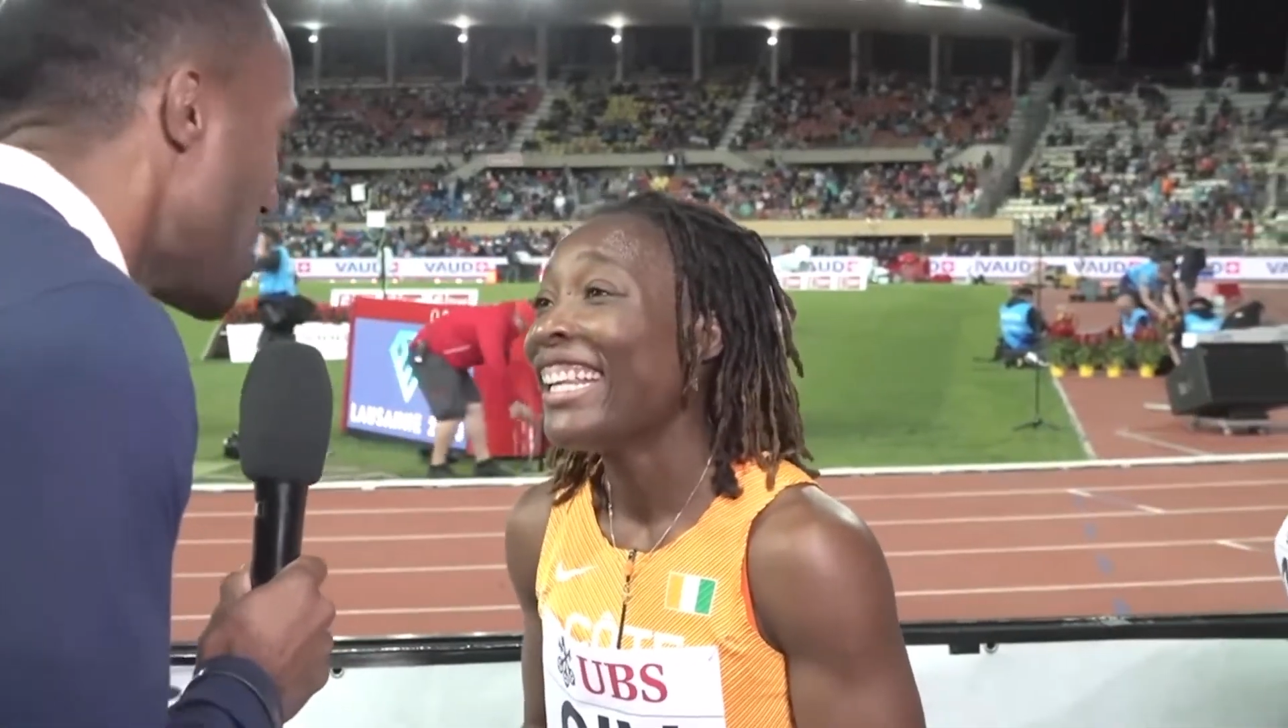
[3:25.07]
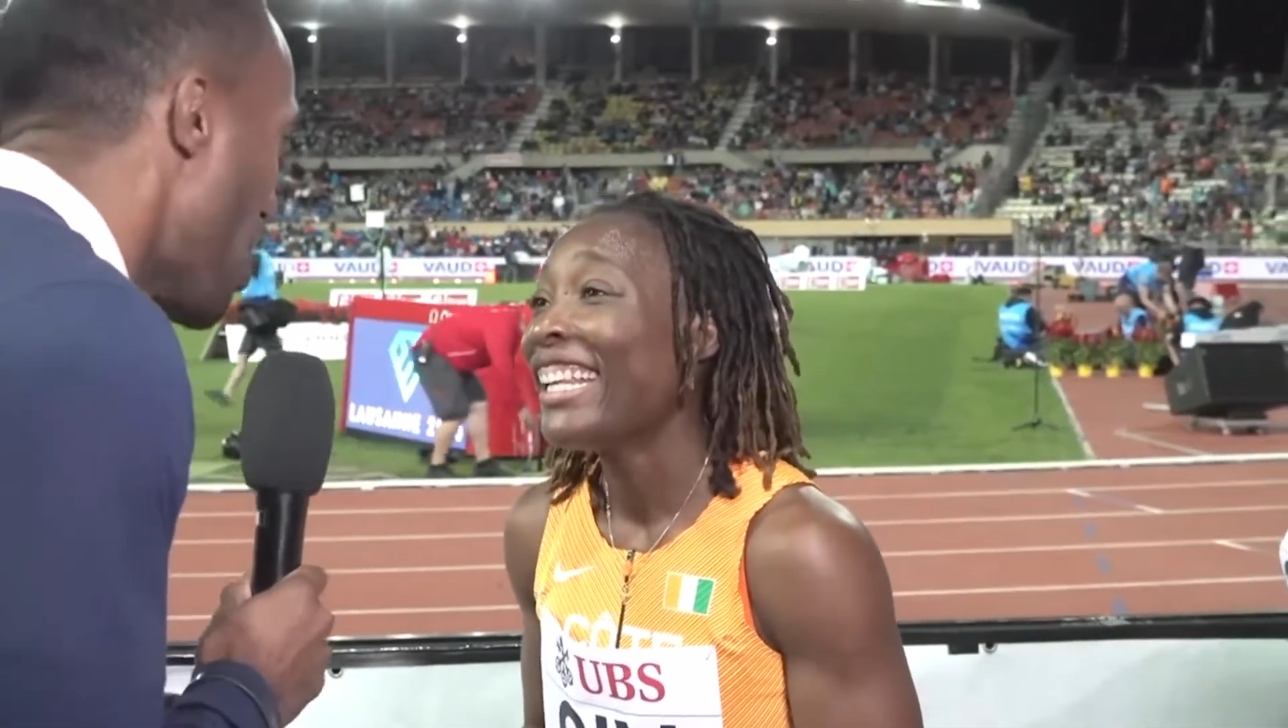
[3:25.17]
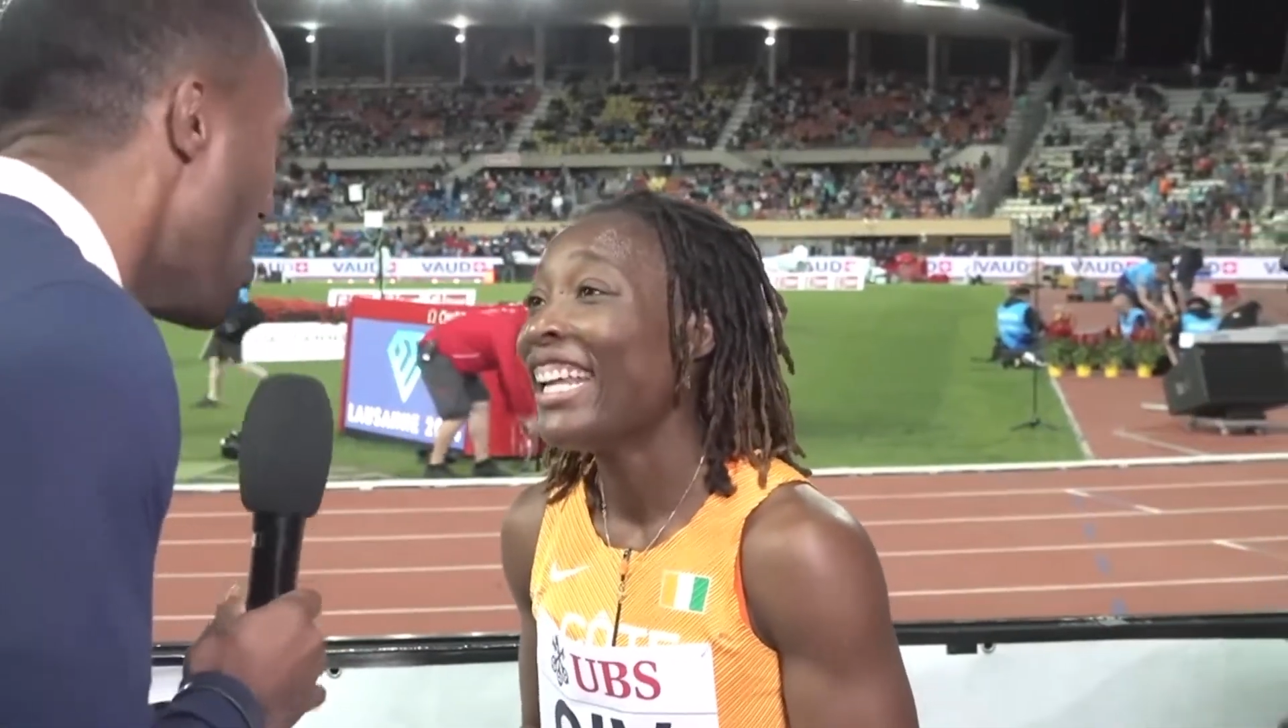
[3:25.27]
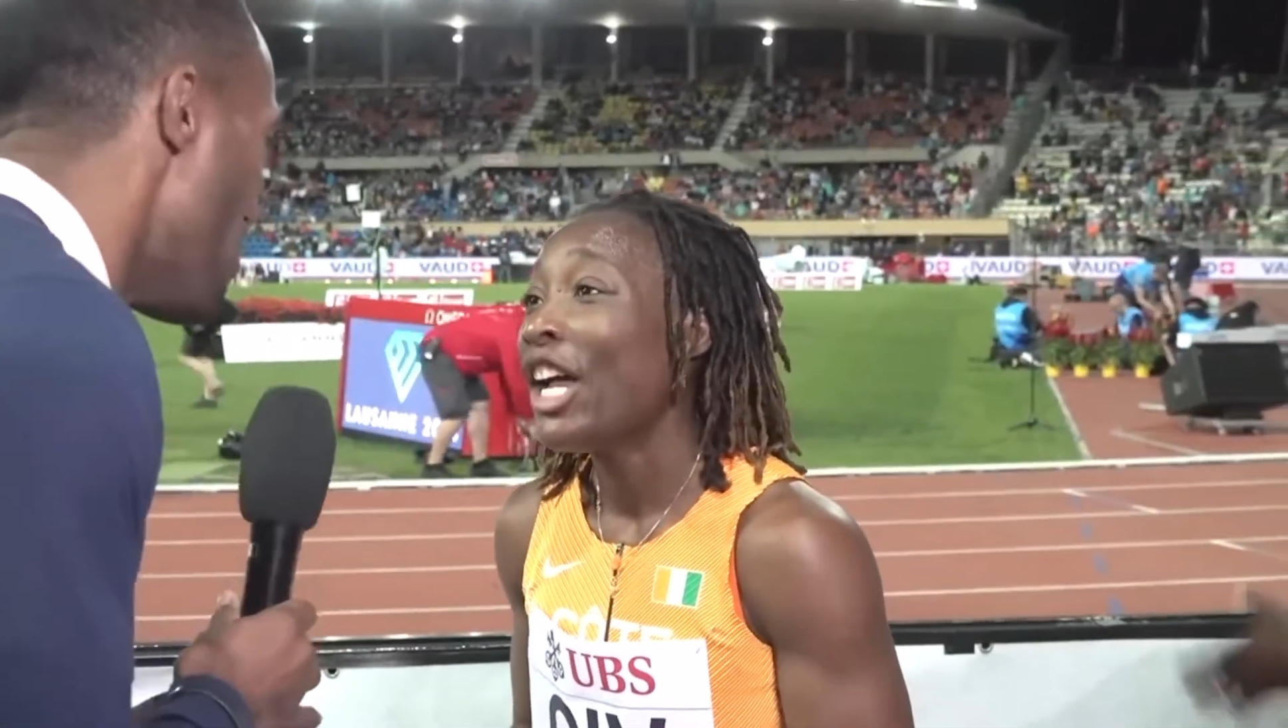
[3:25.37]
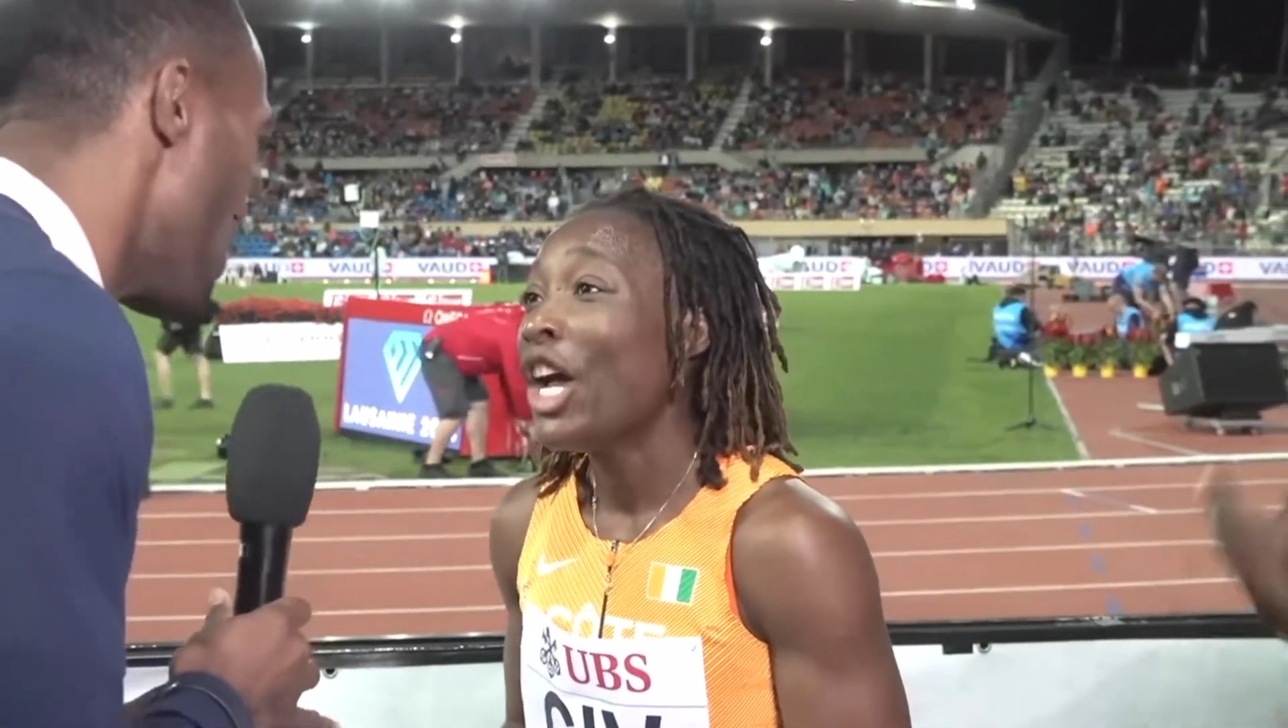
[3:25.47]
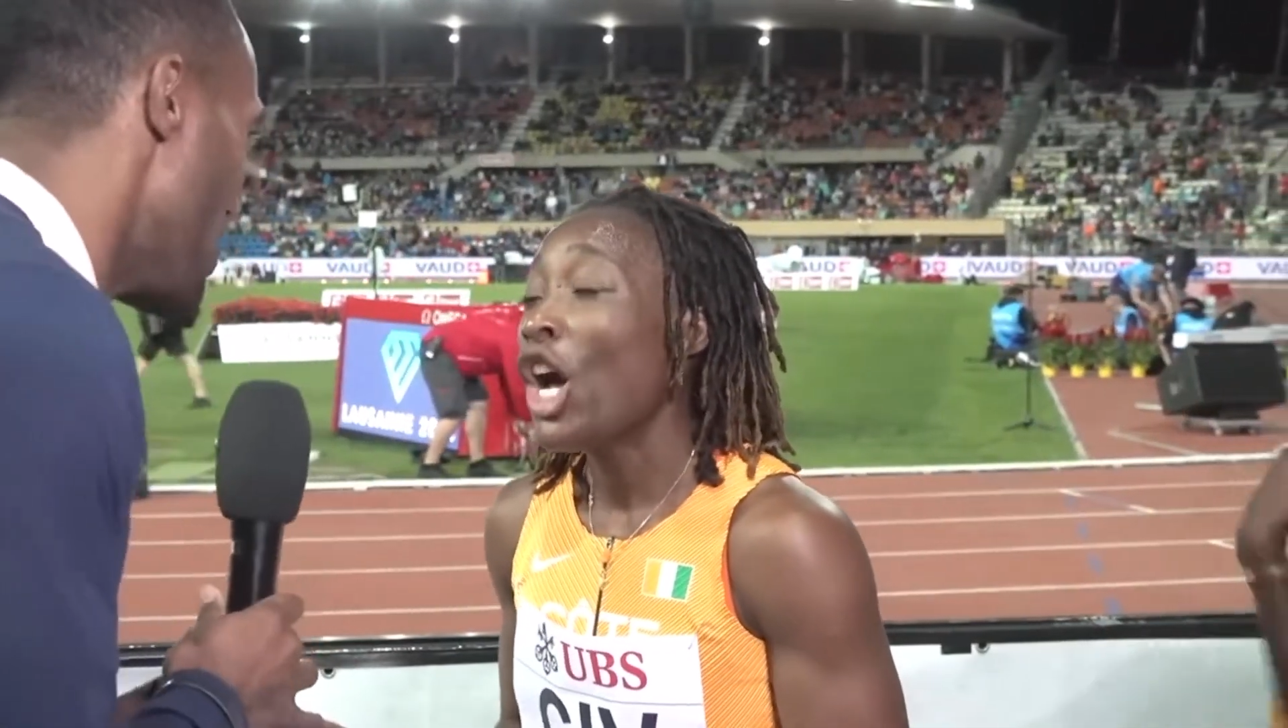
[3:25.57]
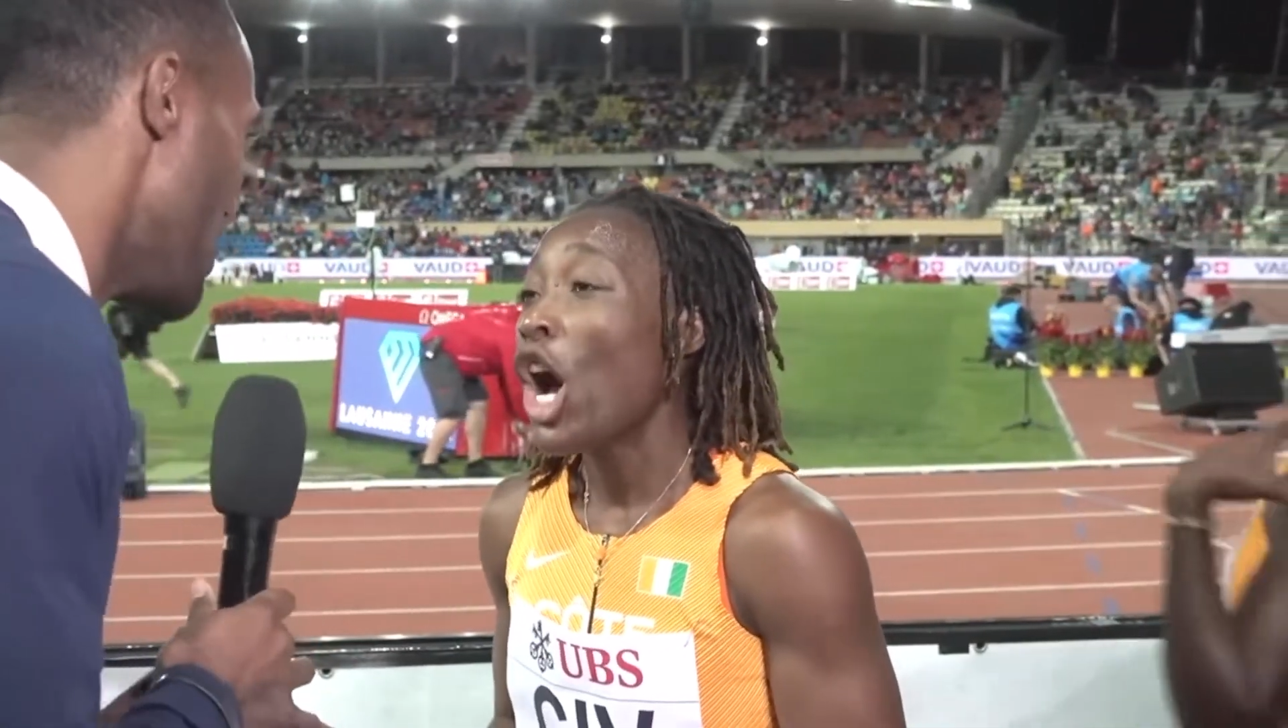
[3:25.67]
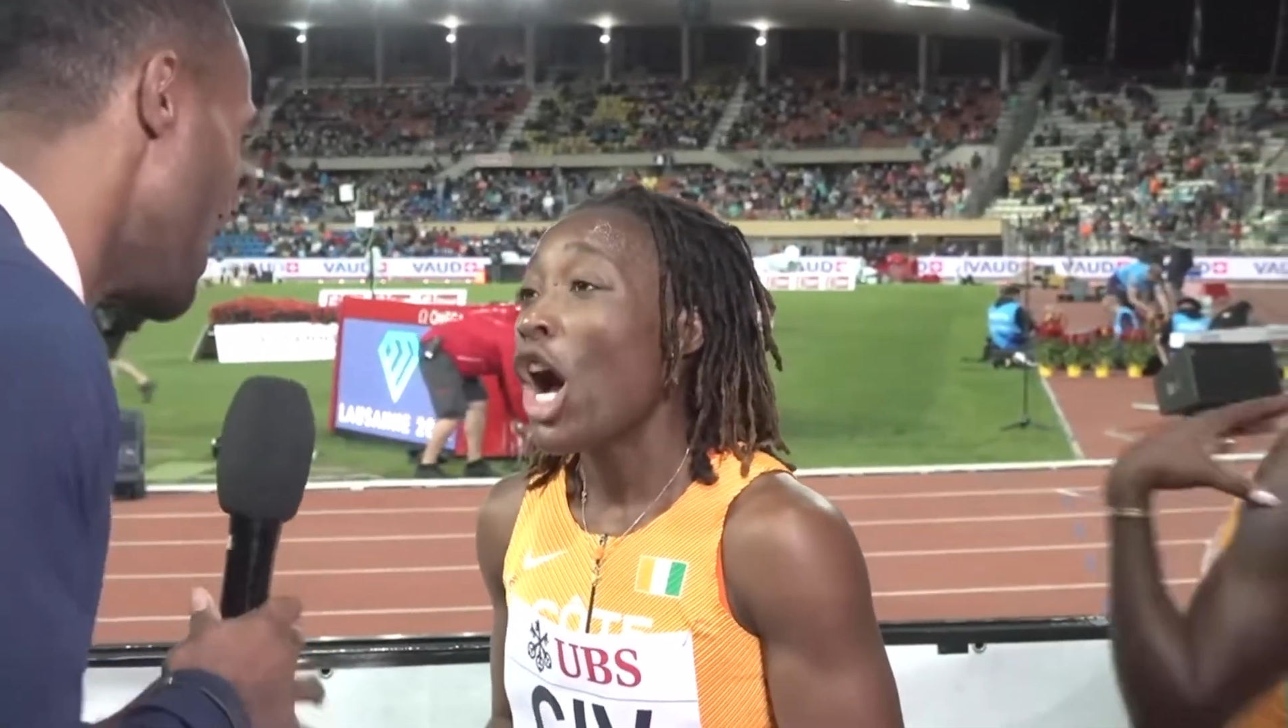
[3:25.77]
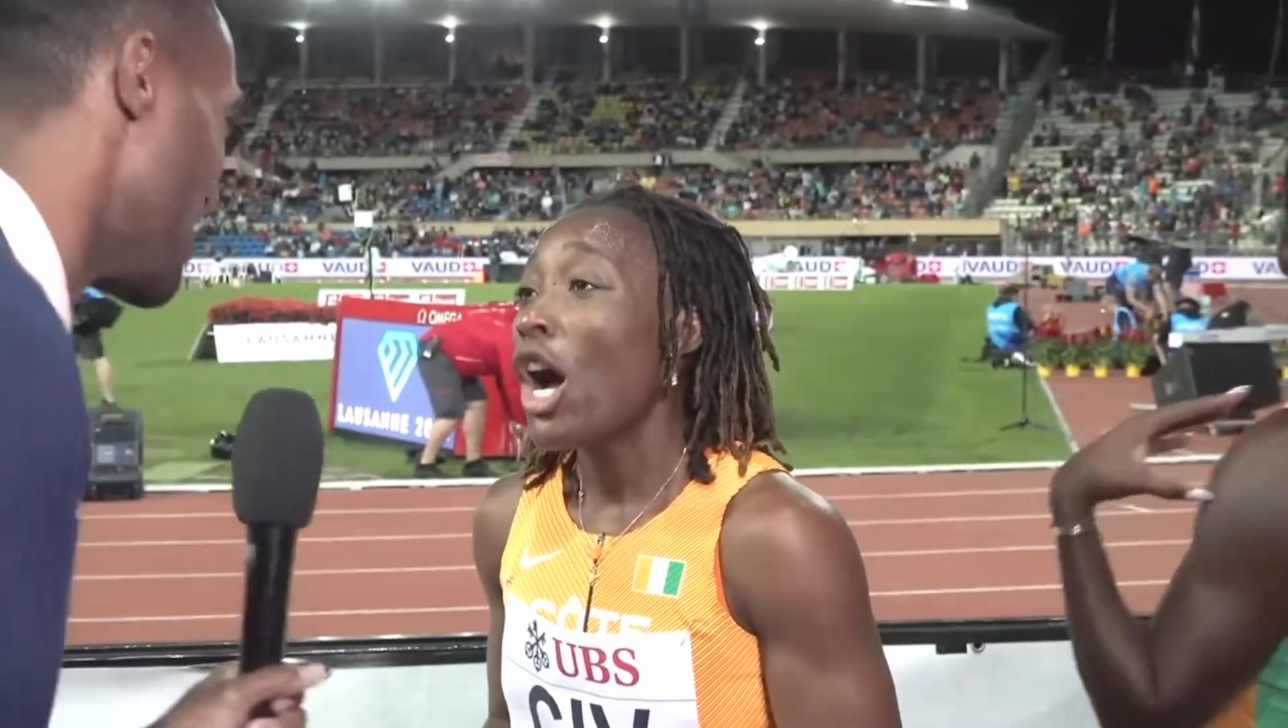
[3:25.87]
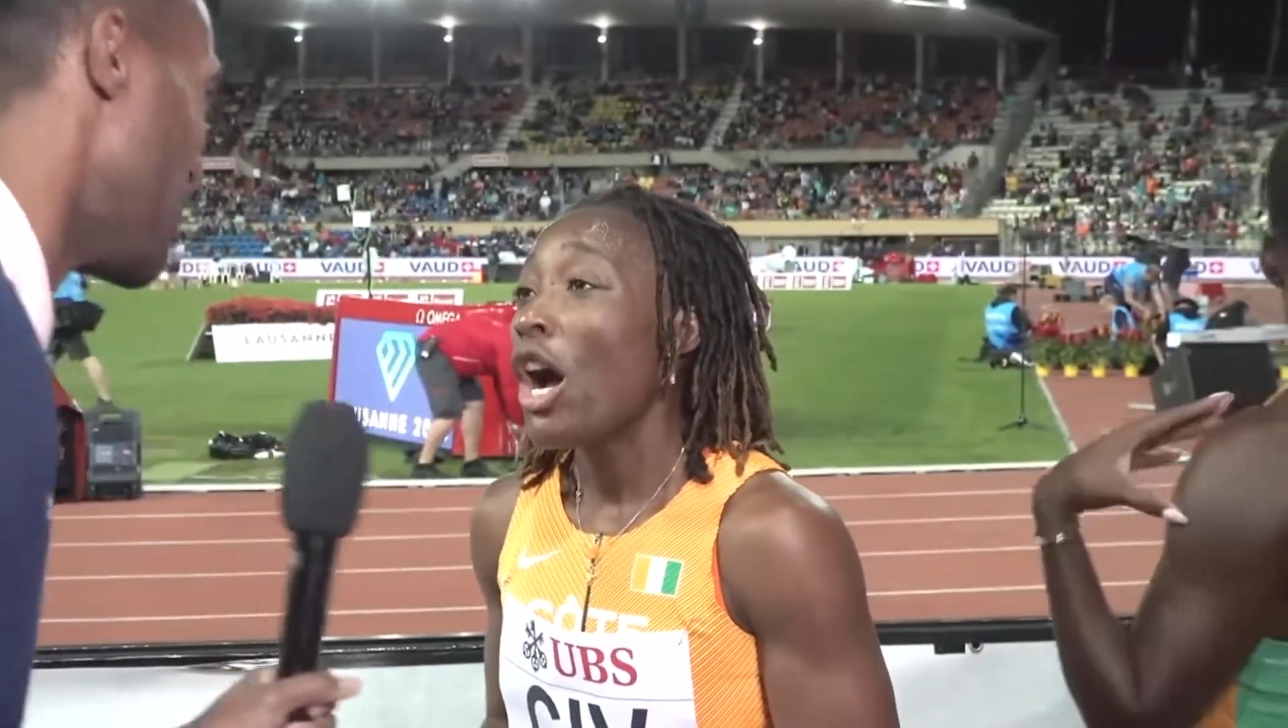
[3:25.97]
goal for this season?